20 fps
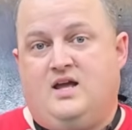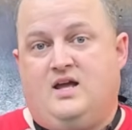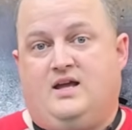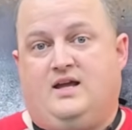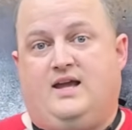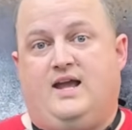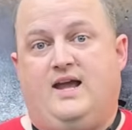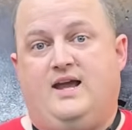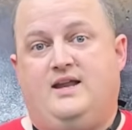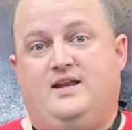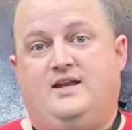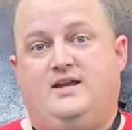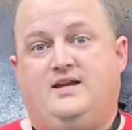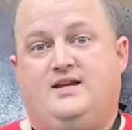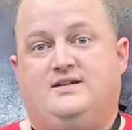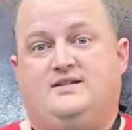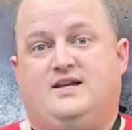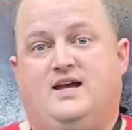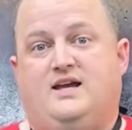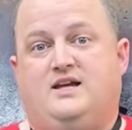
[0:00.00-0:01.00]
Candy
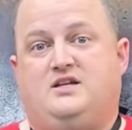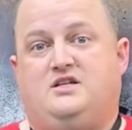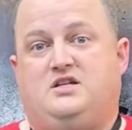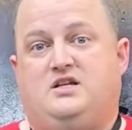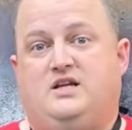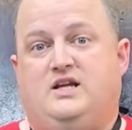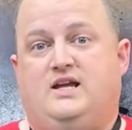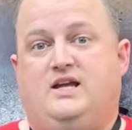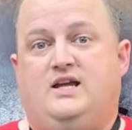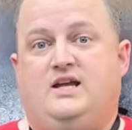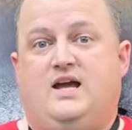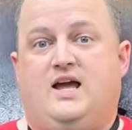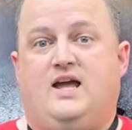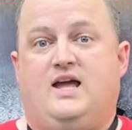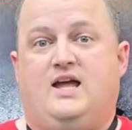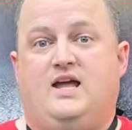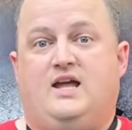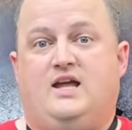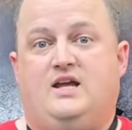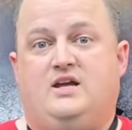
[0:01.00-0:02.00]
is actually
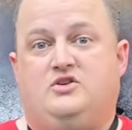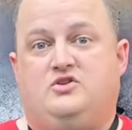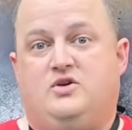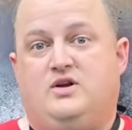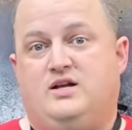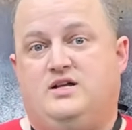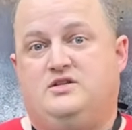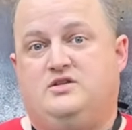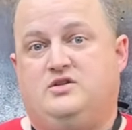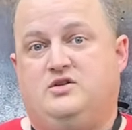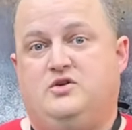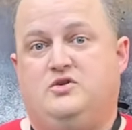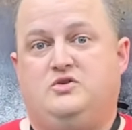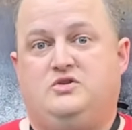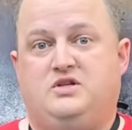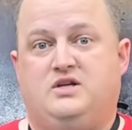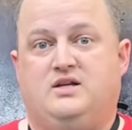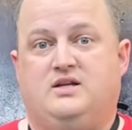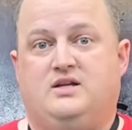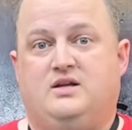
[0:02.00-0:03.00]
a
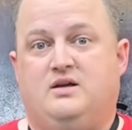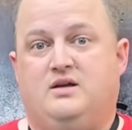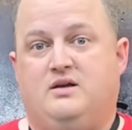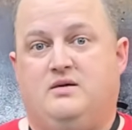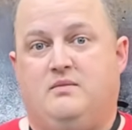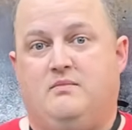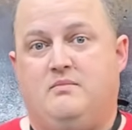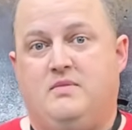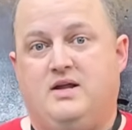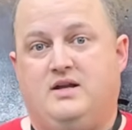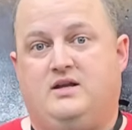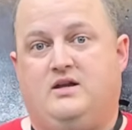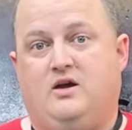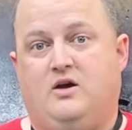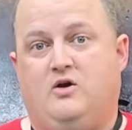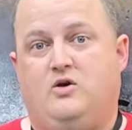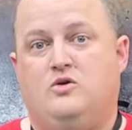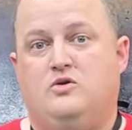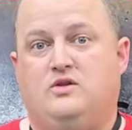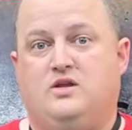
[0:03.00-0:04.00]
translucent mid
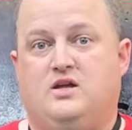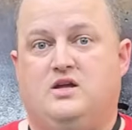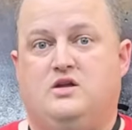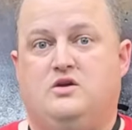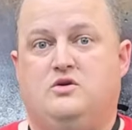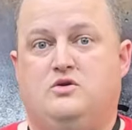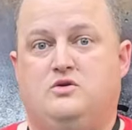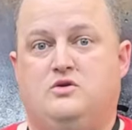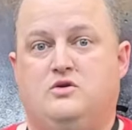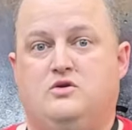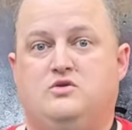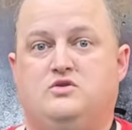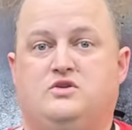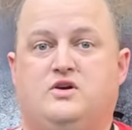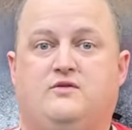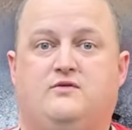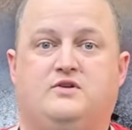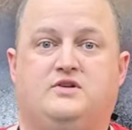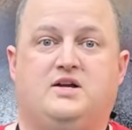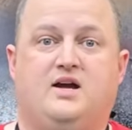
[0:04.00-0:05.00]
coat that you use
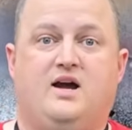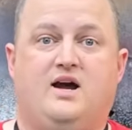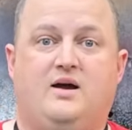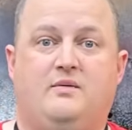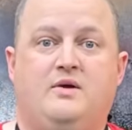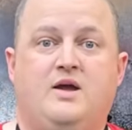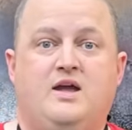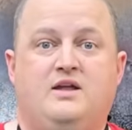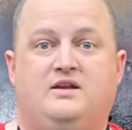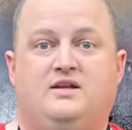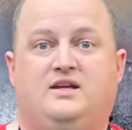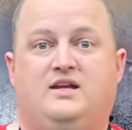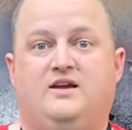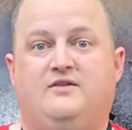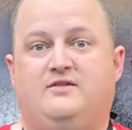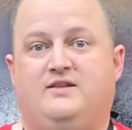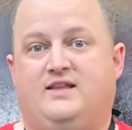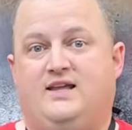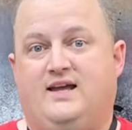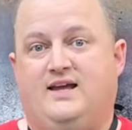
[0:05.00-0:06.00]
over top to give
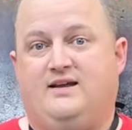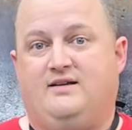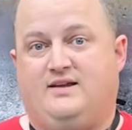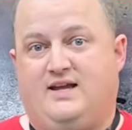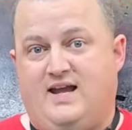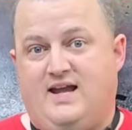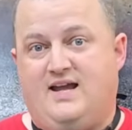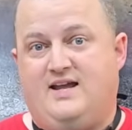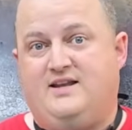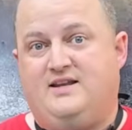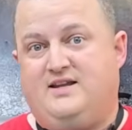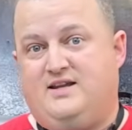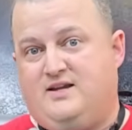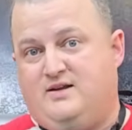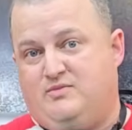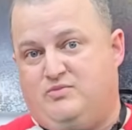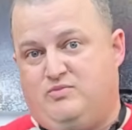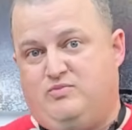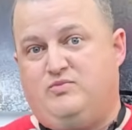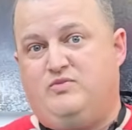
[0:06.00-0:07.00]
it that
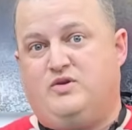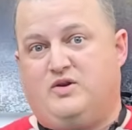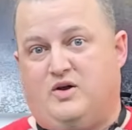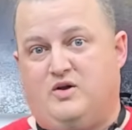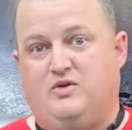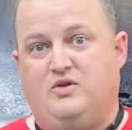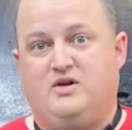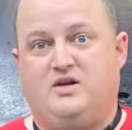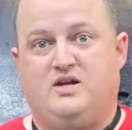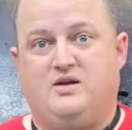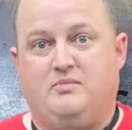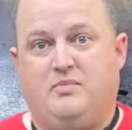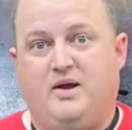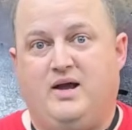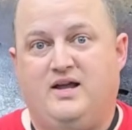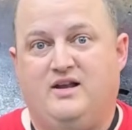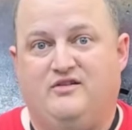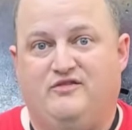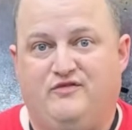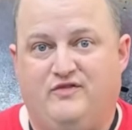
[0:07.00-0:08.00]
candy, looking
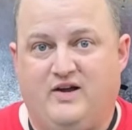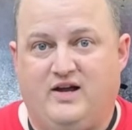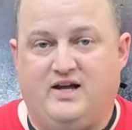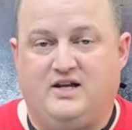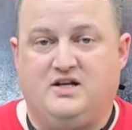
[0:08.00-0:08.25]
paint effect.